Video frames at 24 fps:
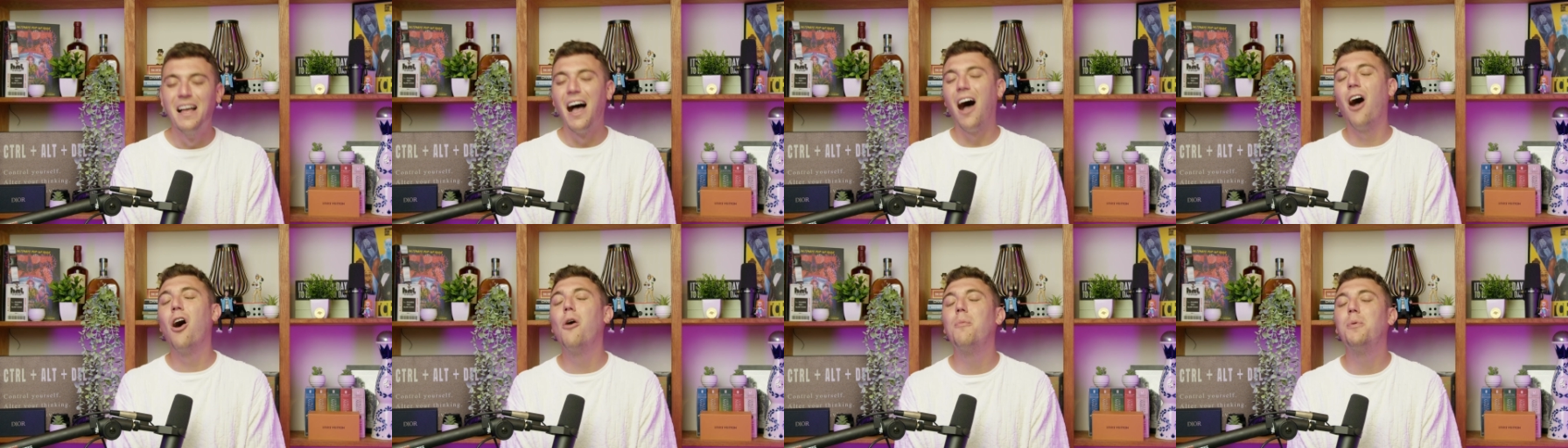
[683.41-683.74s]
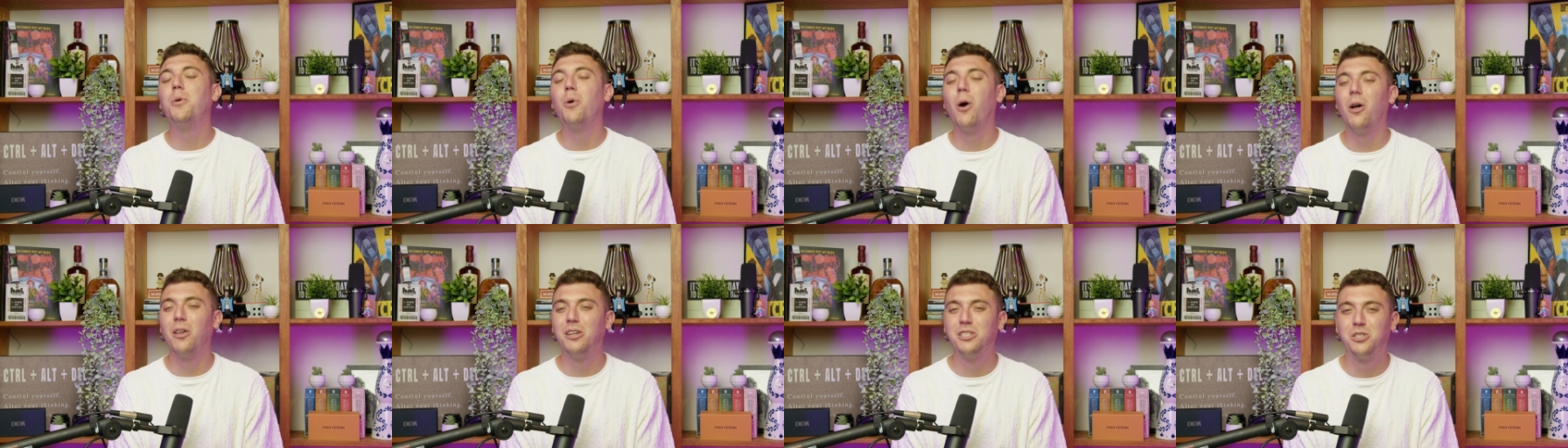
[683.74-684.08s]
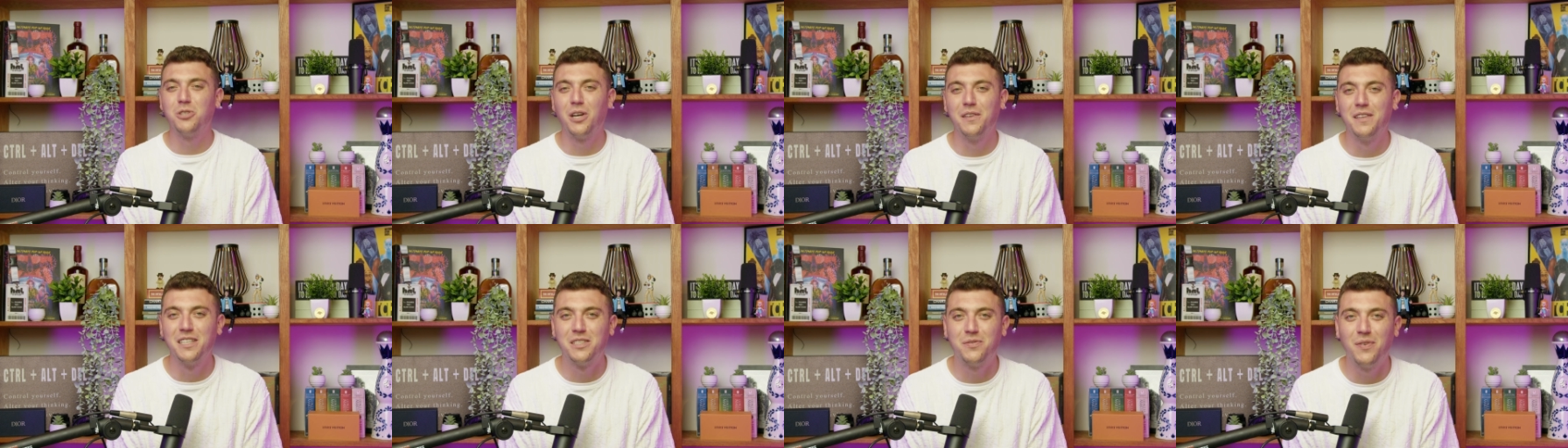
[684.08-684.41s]
I hope you all
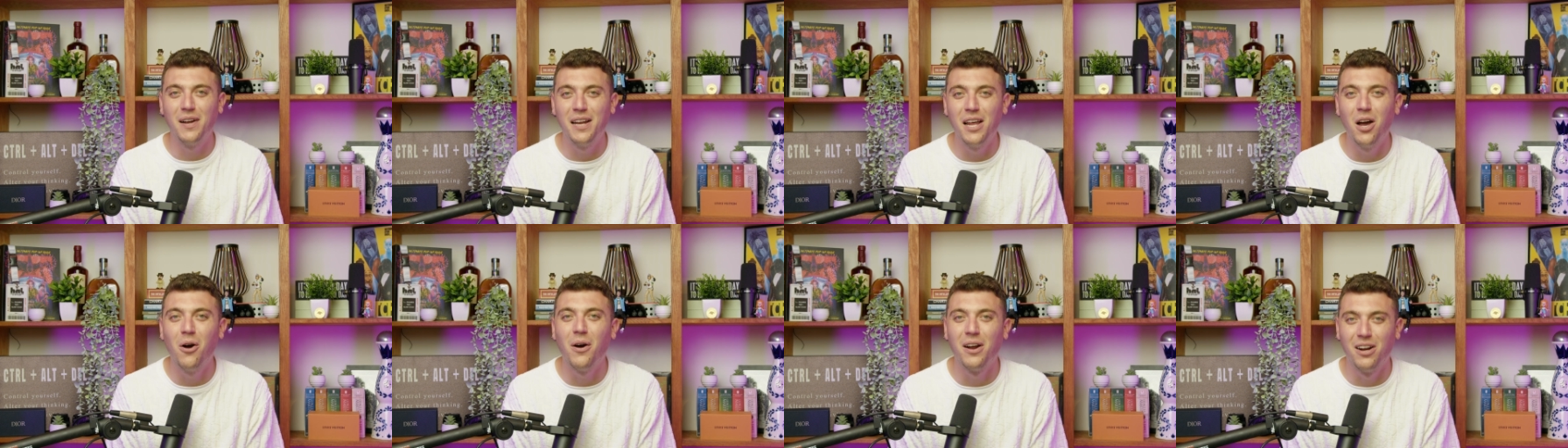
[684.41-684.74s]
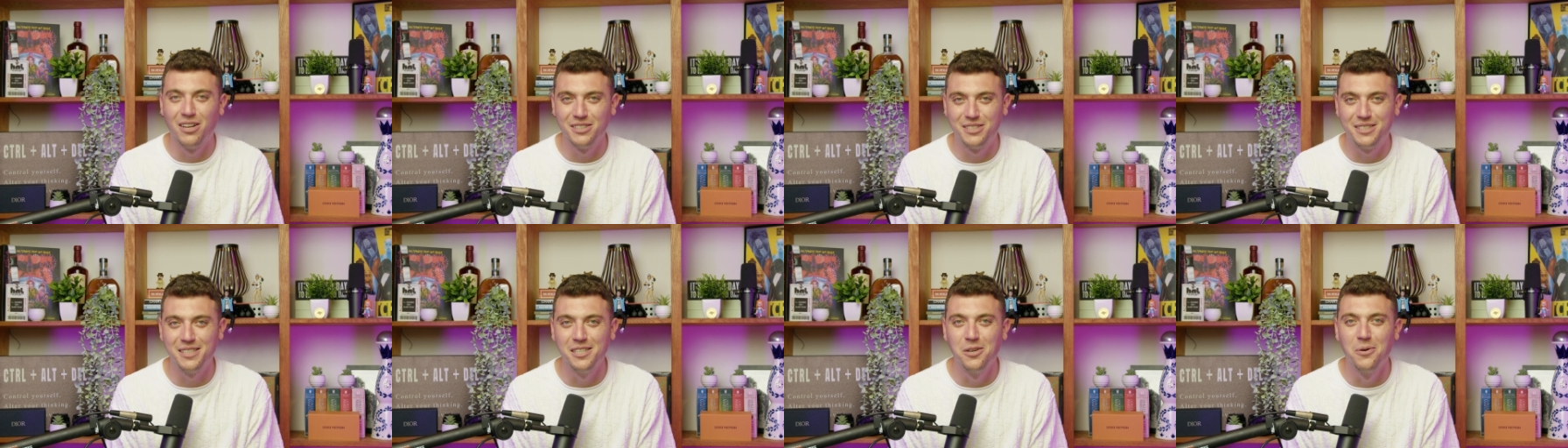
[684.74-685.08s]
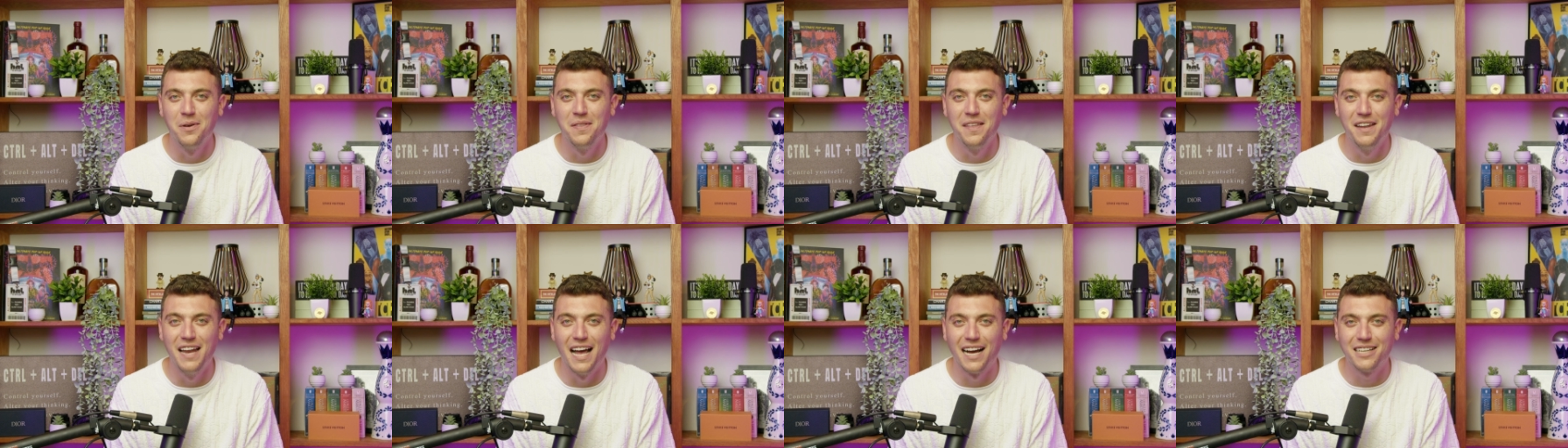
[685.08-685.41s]
enjoyed this video, and I'll see you
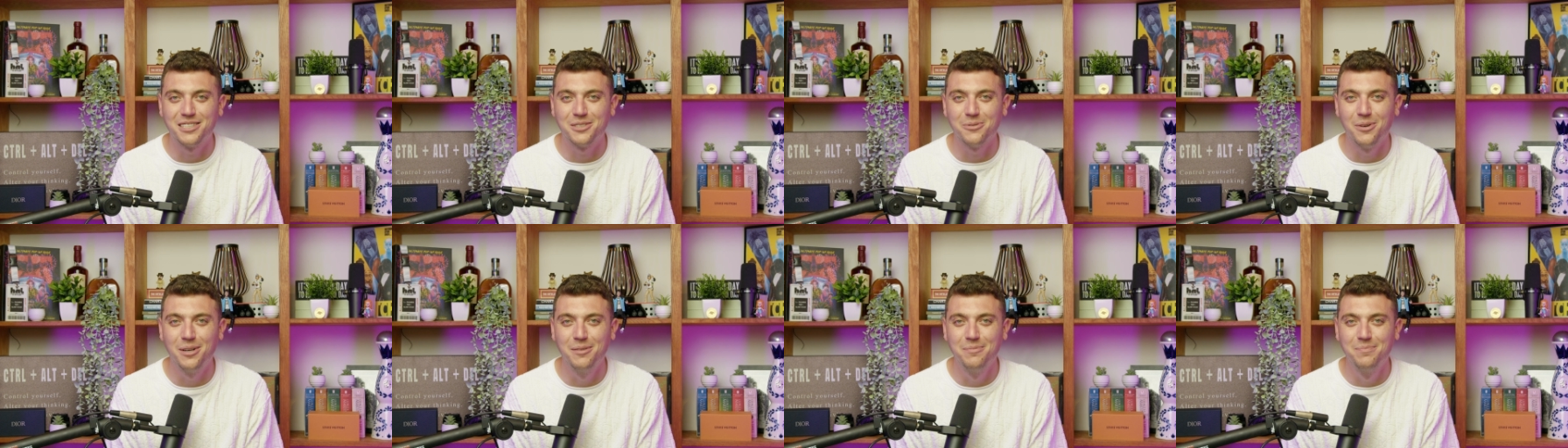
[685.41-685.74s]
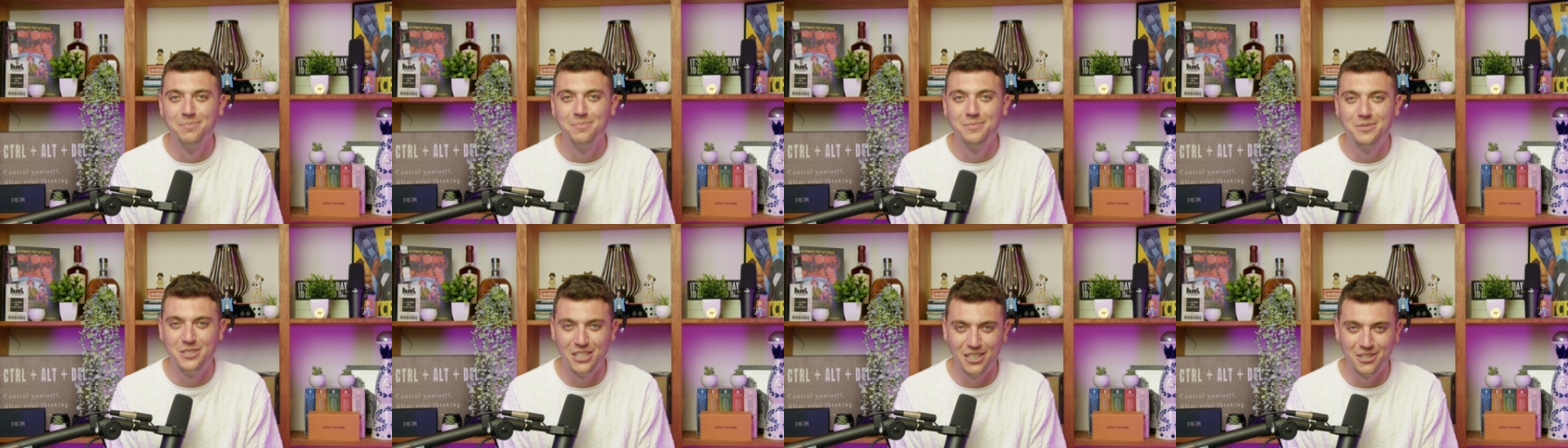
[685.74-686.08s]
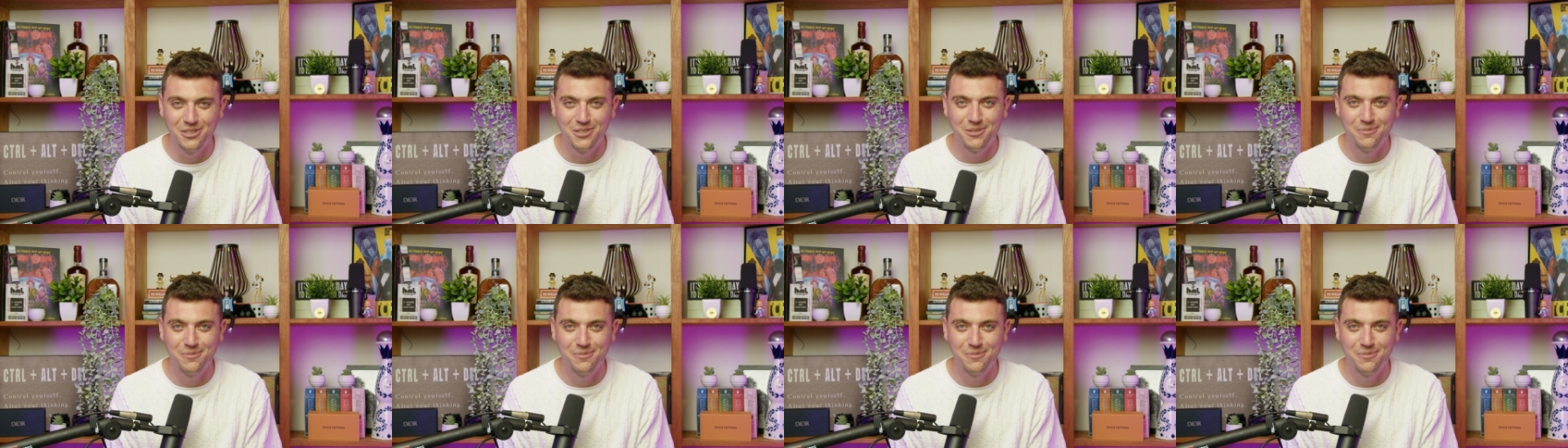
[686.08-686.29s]
in the next one. Cheers.